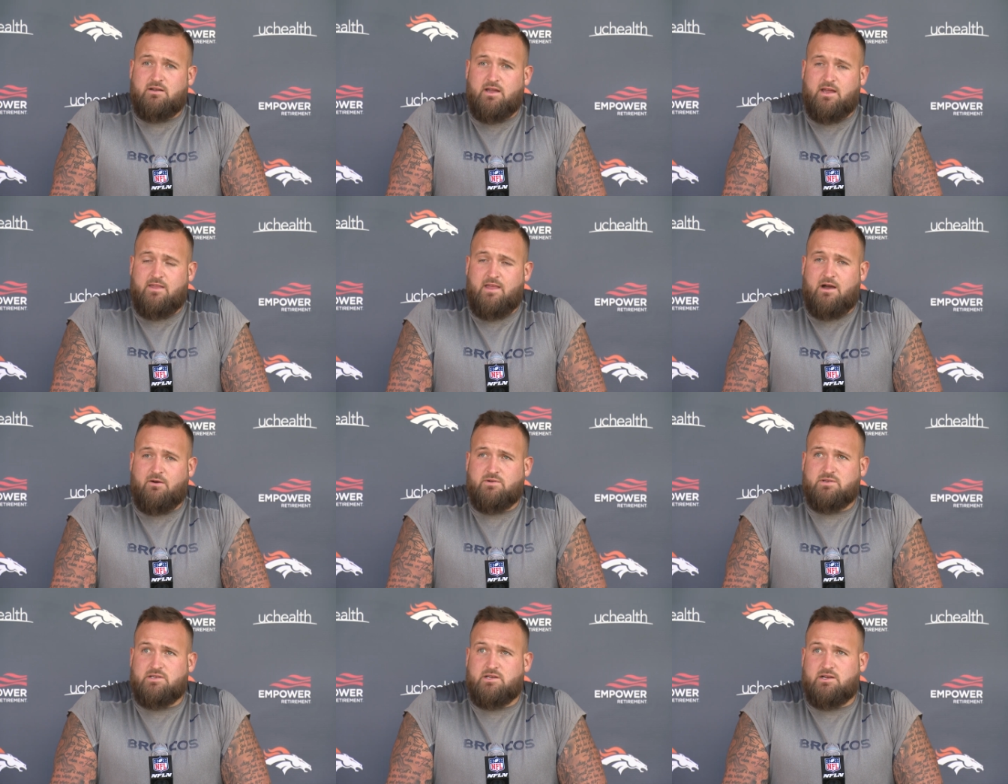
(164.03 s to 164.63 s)
And
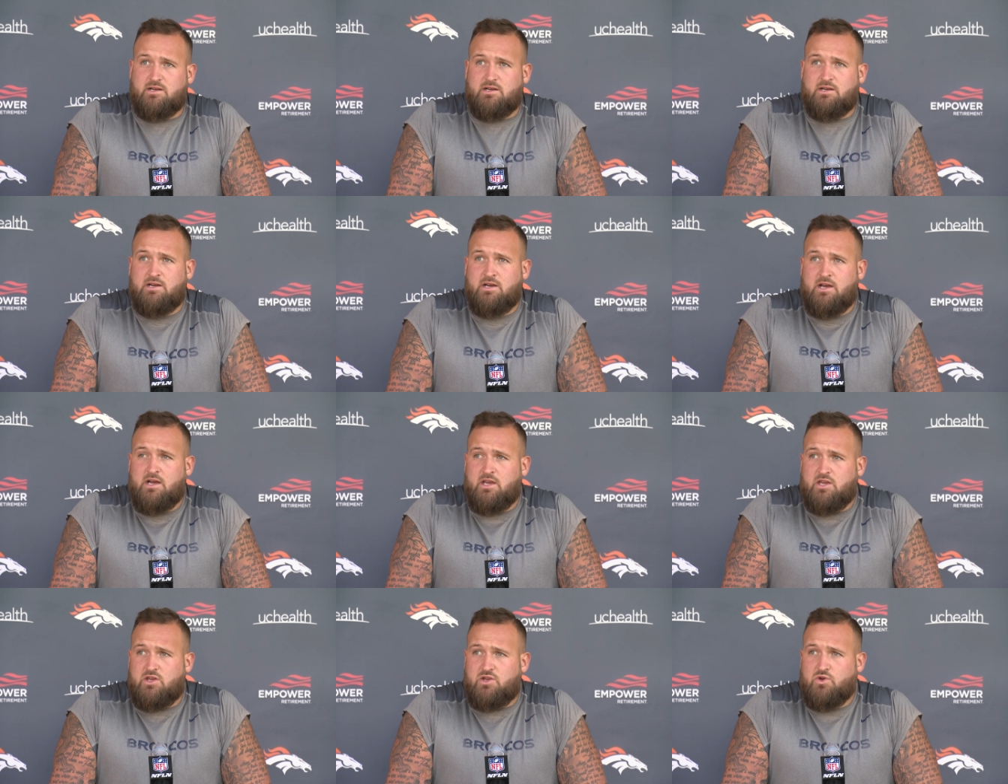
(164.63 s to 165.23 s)
that was a
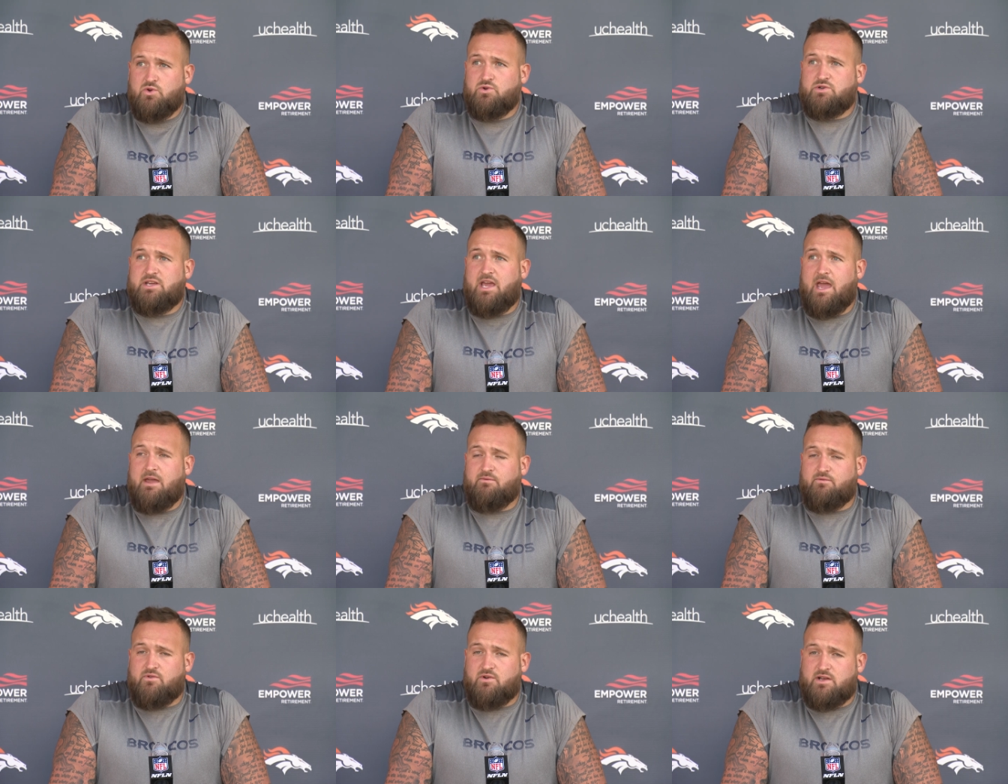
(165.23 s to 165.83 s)
huge
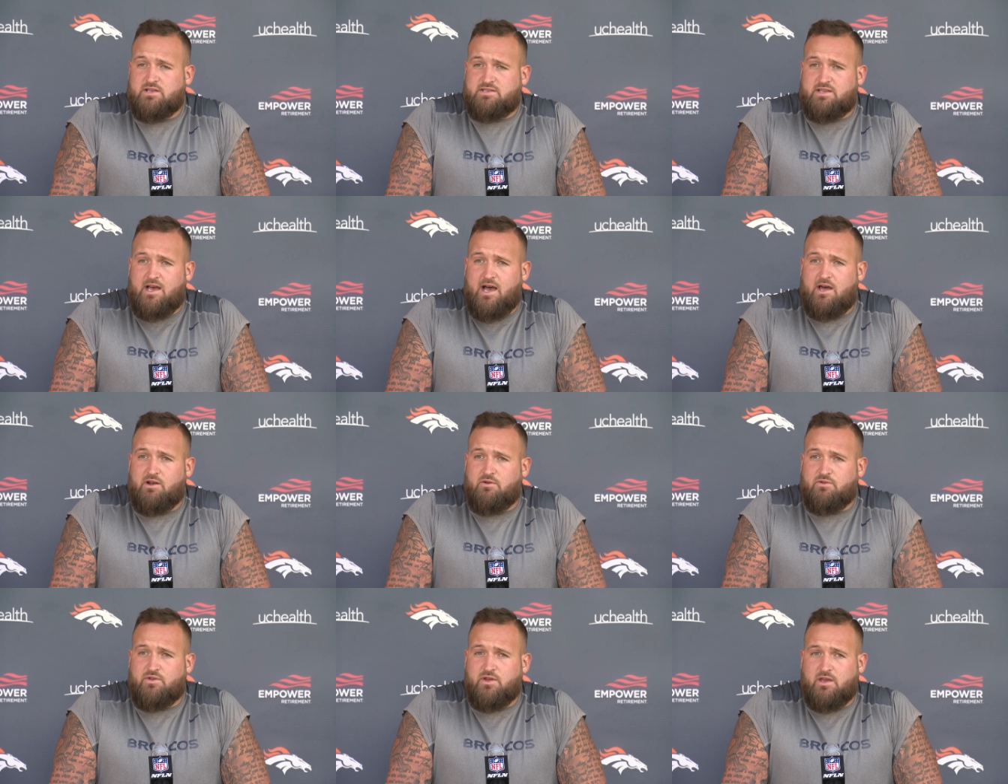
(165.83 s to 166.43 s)
game for us that
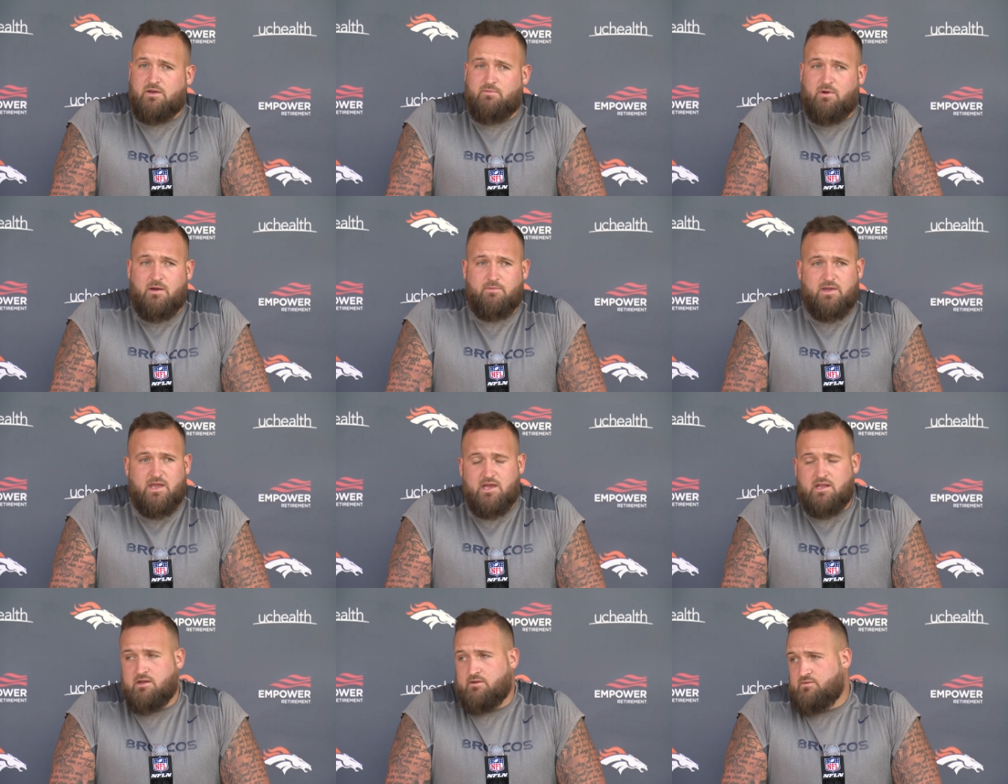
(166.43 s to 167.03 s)
I don't think
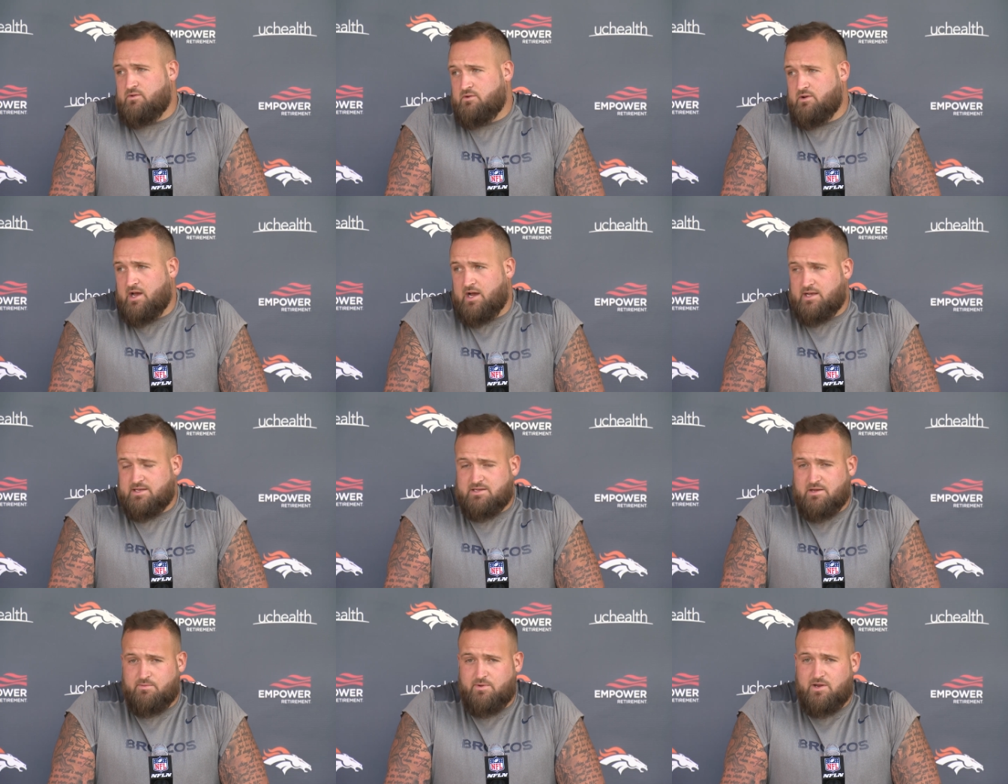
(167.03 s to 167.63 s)
probably any of you
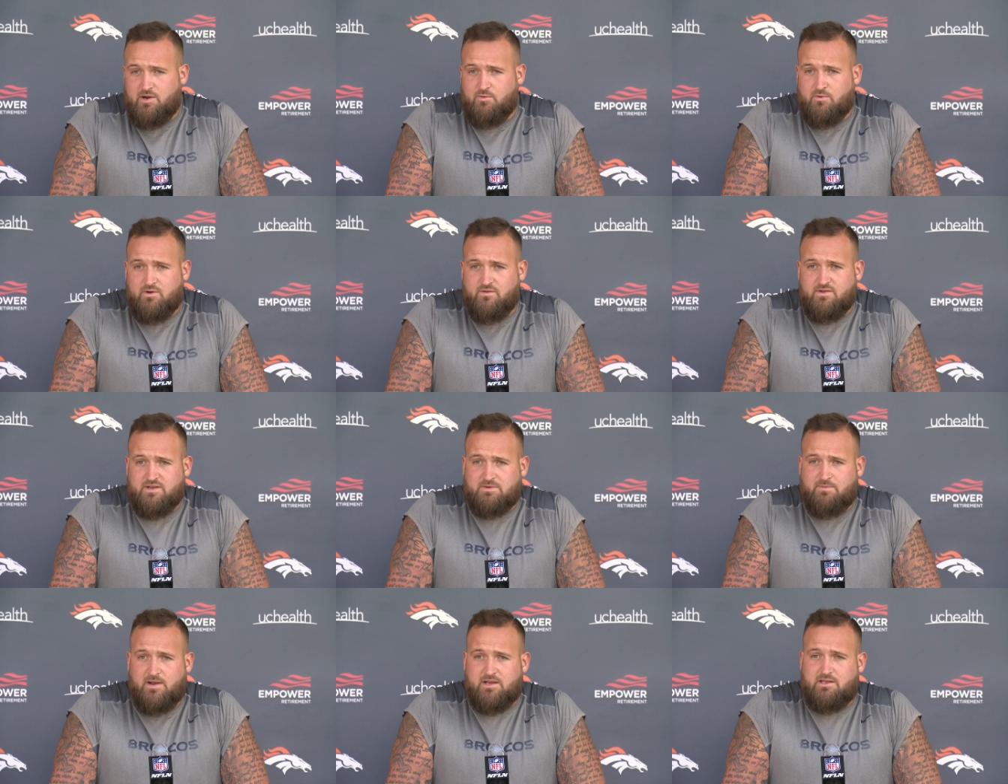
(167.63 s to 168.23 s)
guys up here would
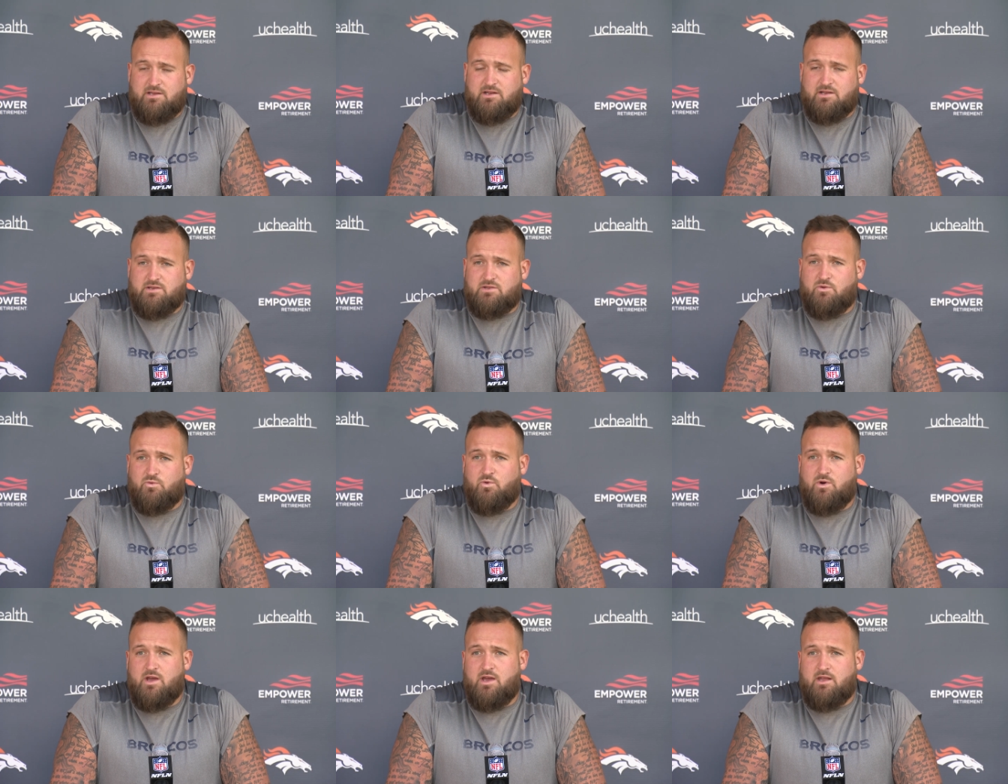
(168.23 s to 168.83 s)
have expected us
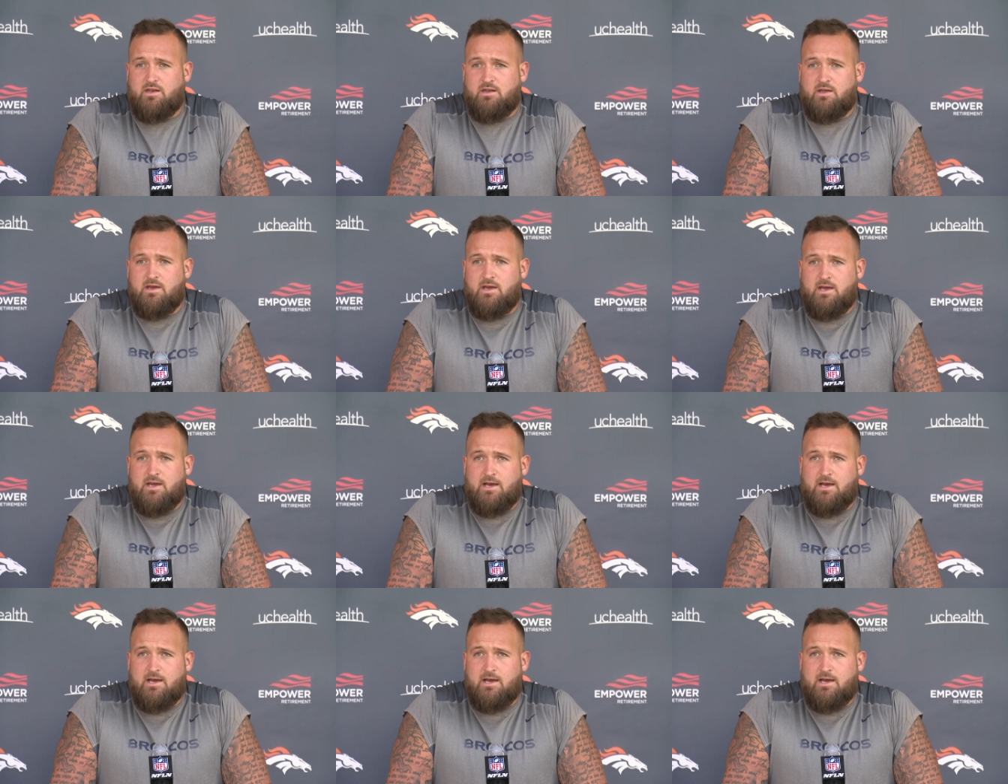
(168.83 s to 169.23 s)
to win.